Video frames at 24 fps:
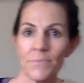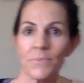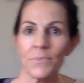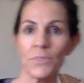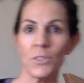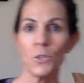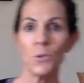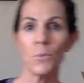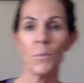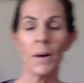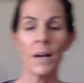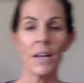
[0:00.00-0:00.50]

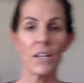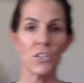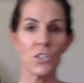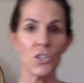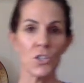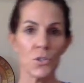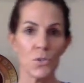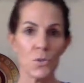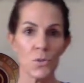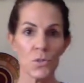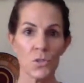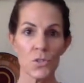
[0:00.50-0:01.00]
You might
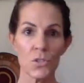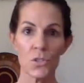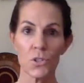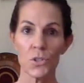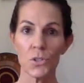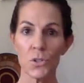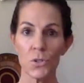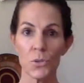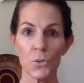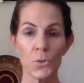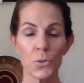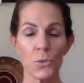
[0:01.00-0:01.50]
choose
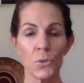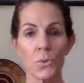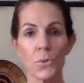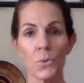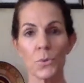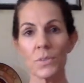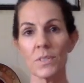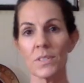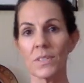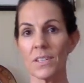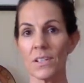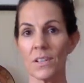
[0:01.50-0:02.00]
to
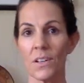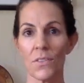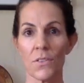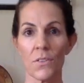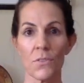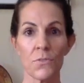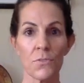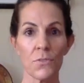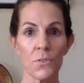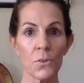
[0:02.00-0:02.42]
sit on the